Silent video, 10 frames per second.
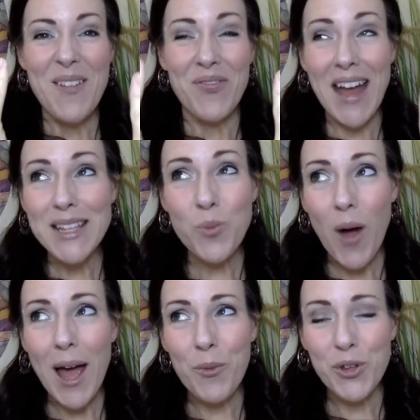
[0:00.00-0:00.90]
That's
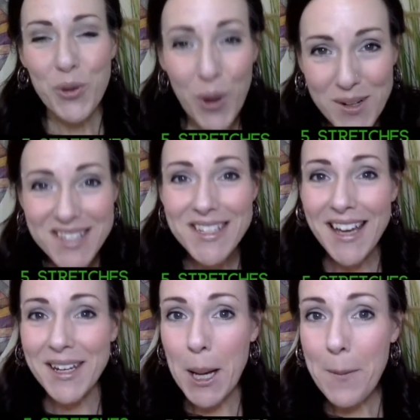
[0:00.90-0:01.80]
why when you go to
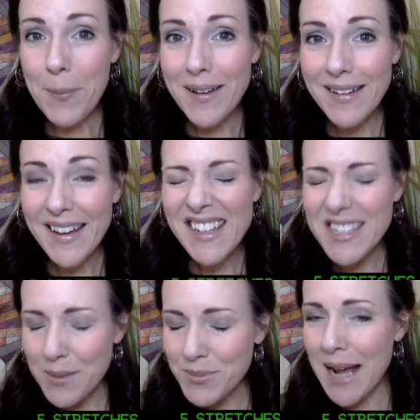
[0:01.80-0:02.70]
stand up,
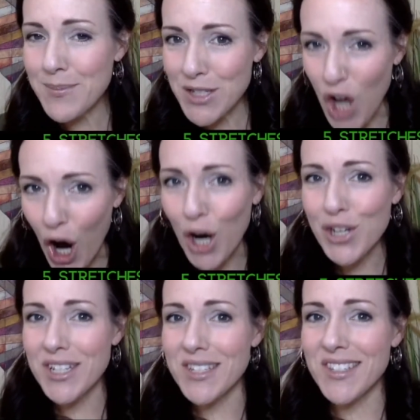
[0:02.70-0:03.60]
sometimes it's
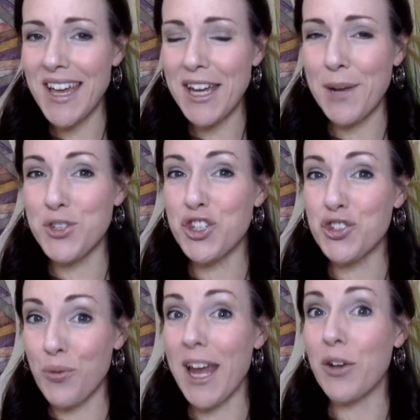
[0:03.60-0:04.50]
hard to stand up
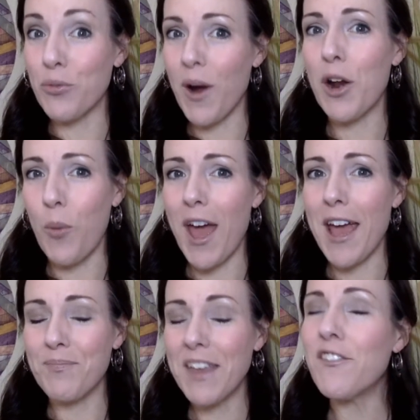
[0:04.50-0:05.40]
straight right
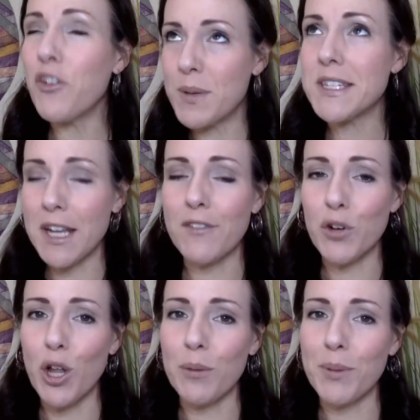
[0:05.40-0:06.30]
away if you've been sitting for
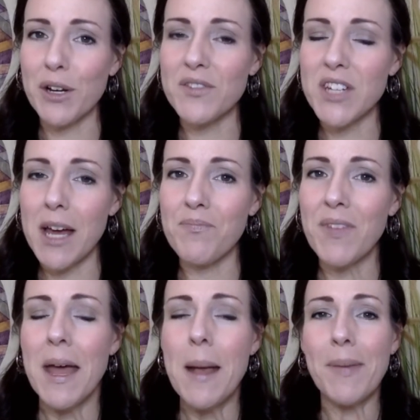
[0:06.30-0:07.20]
a long period of time.
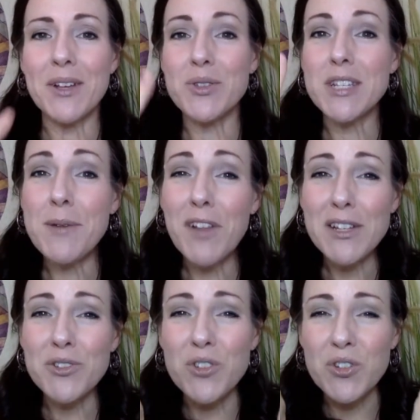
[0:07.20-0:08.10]
Because those hip
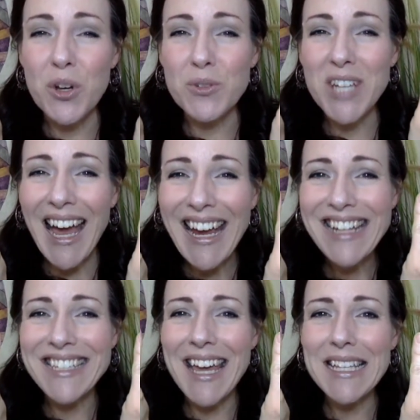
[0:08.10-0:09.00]
flexors are so tight,
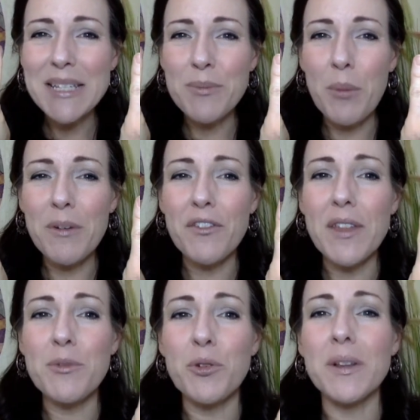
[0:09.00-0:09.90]
it takes a moment for
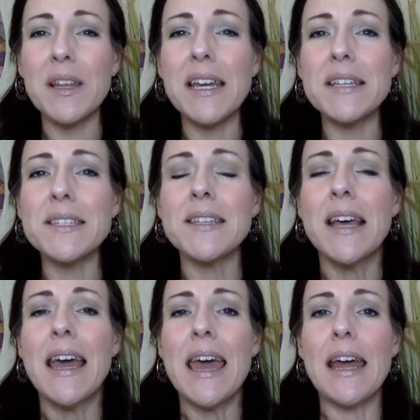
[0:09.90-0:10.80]
them to release
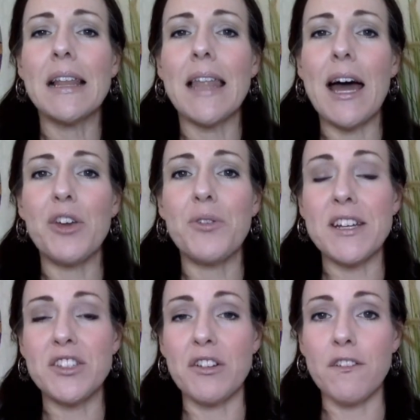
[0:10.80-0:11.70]
and allow you to
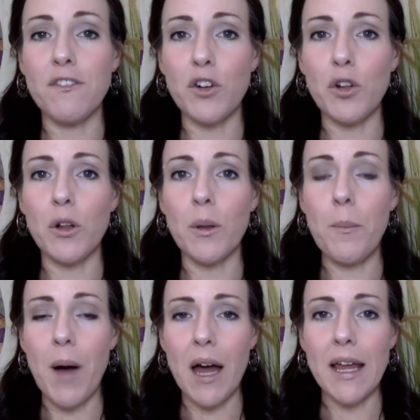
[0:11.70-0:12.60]
get to your full
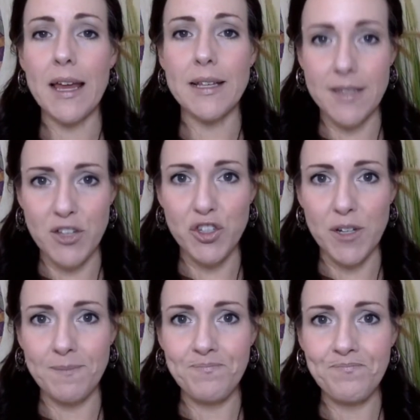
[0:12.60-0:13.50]
body extension.